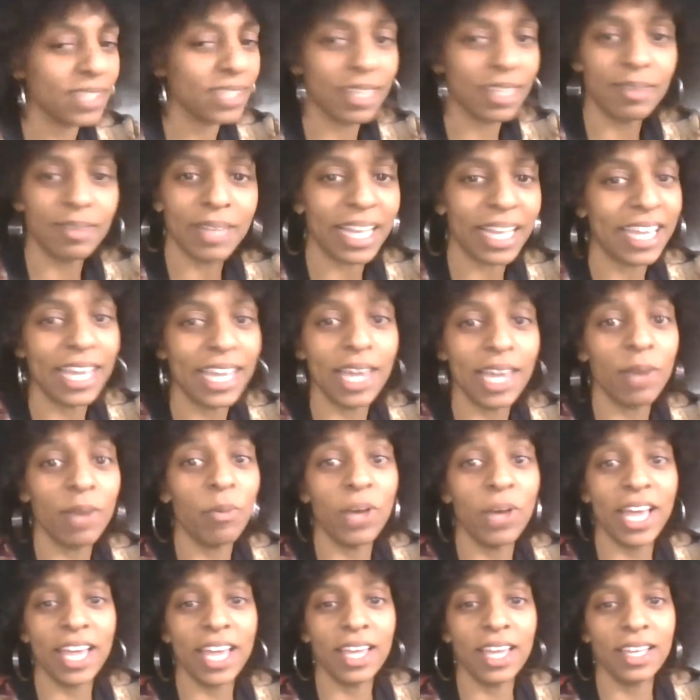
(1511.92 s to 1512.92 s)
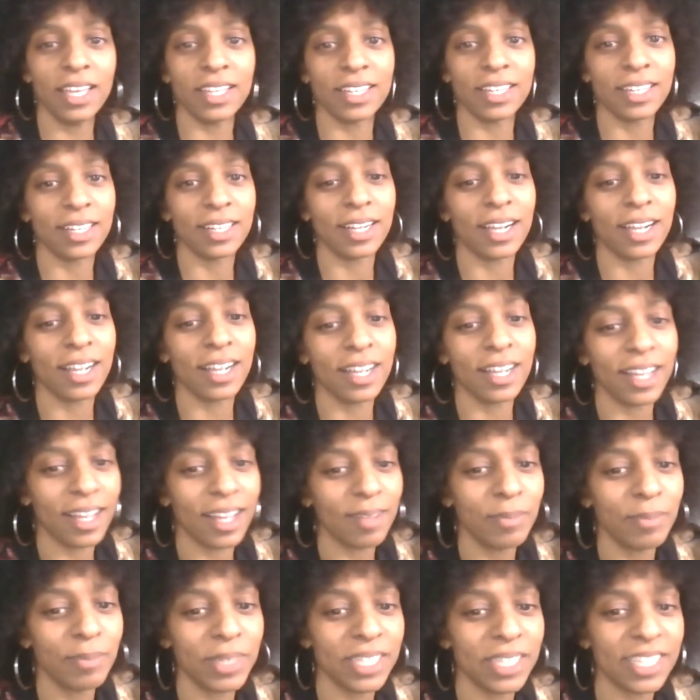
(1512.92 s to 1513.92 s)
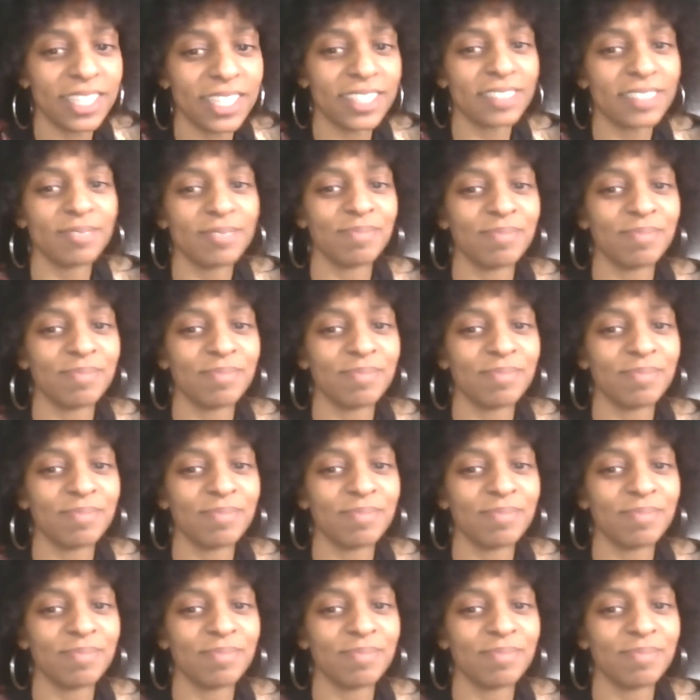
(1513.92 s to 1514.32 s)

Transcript: I can't wait. I'll be there.